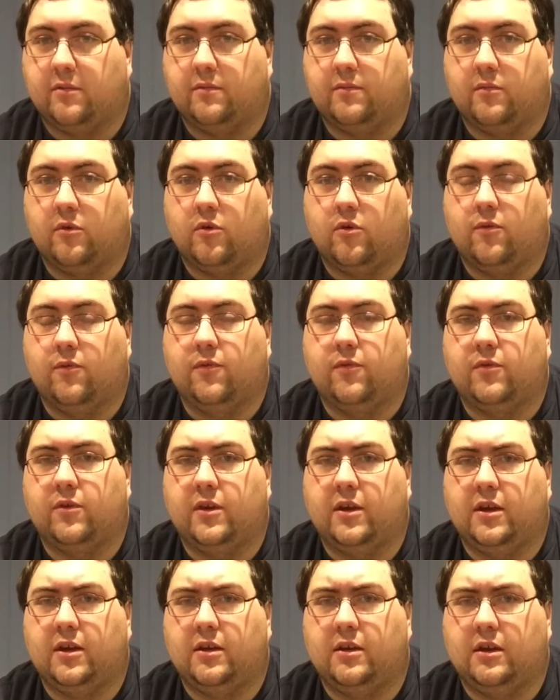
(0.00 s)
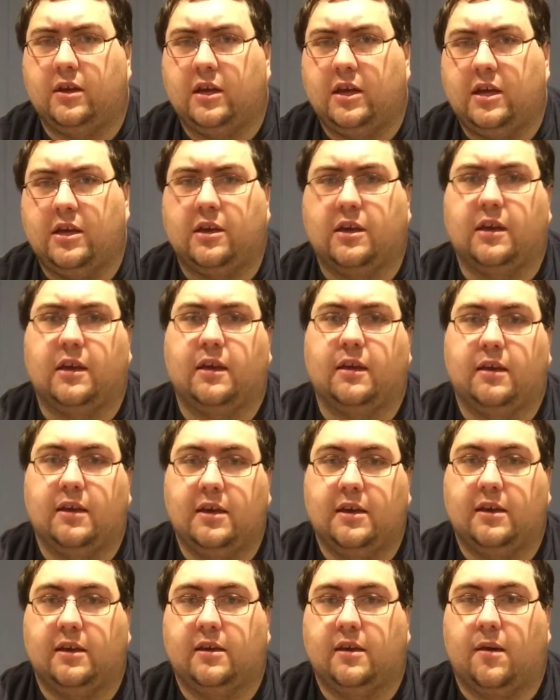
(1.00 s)
Hopefully he
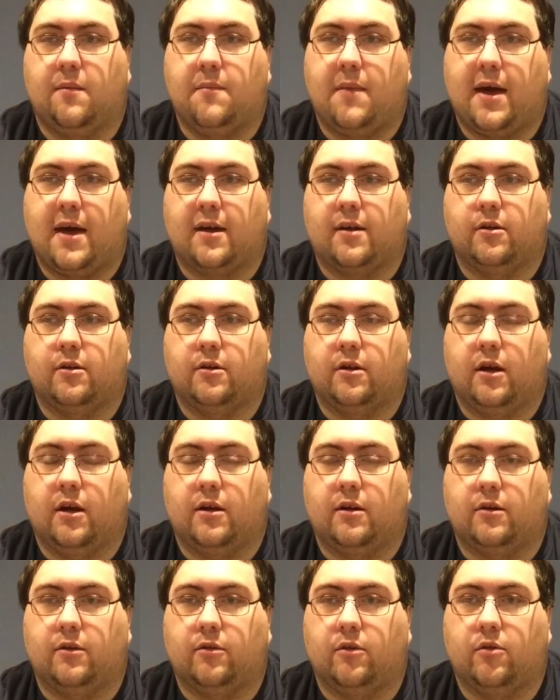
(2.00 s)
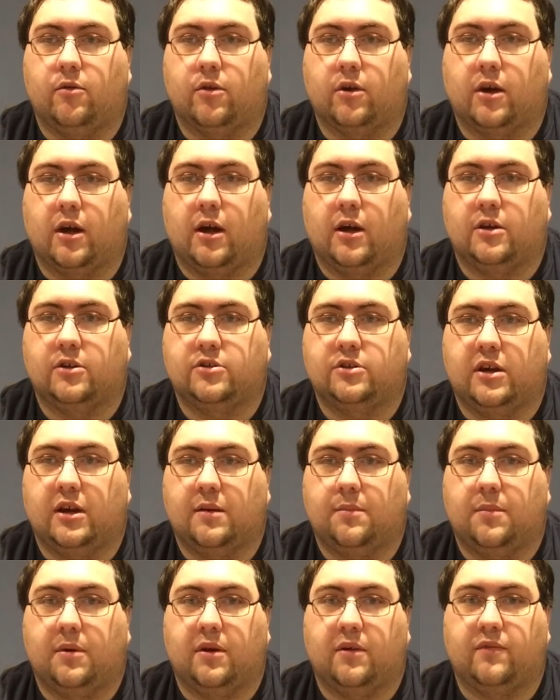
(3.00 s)
can come back on a lower
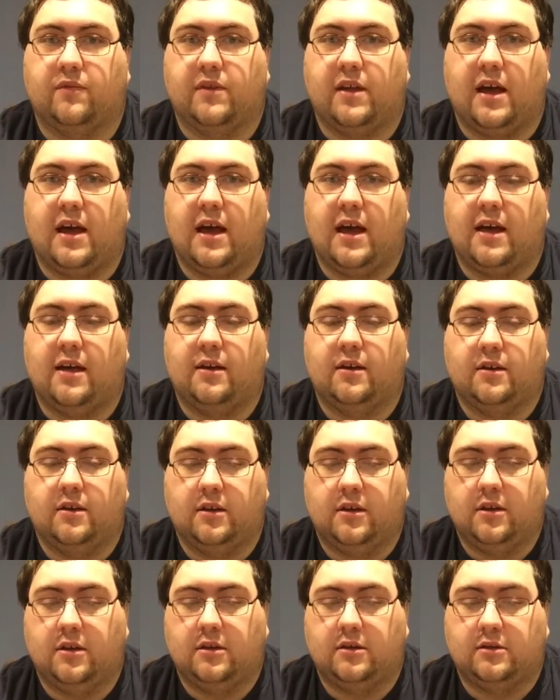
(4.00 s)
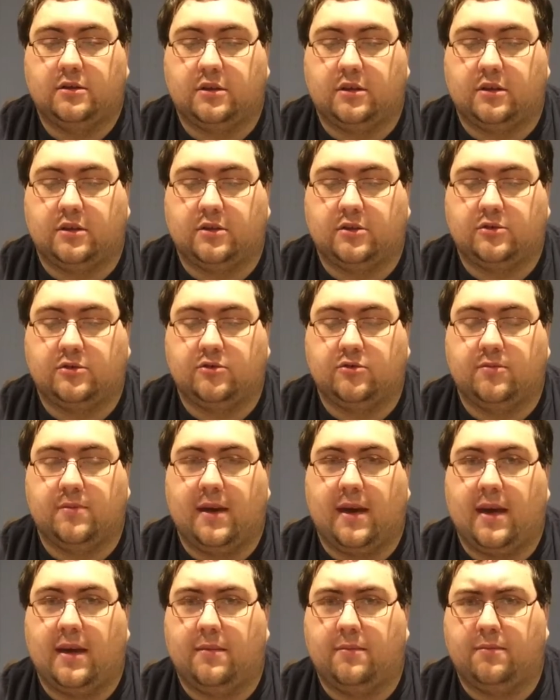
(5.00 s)
contract. But if not,
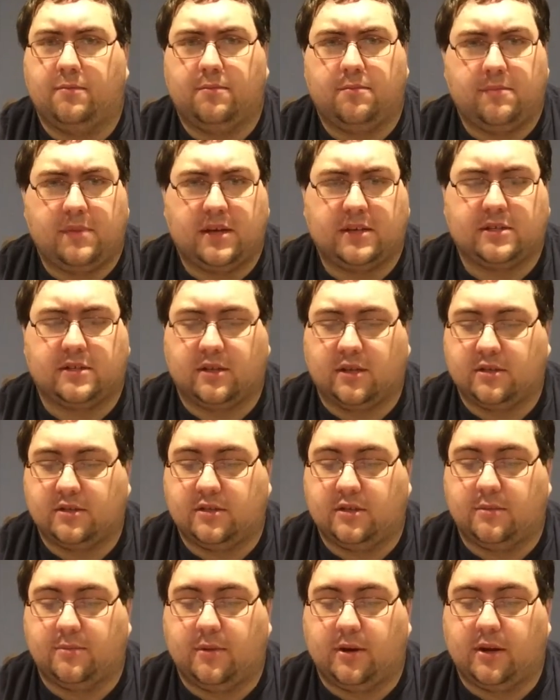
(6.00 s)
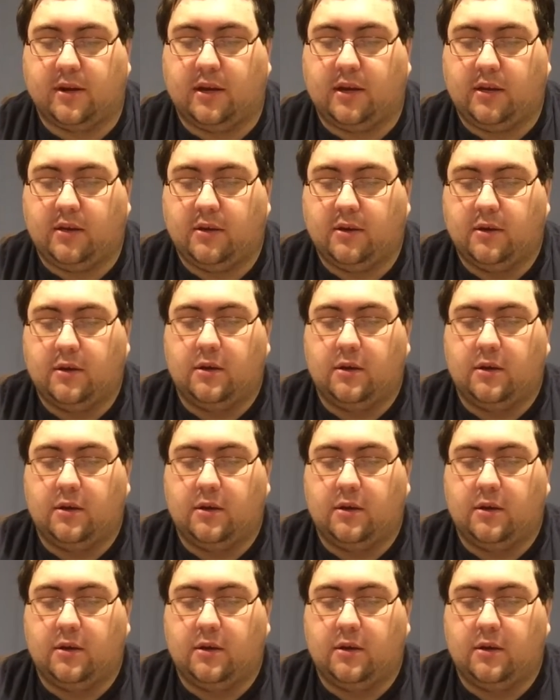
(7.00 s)
Subban, best of luck to you, buddy.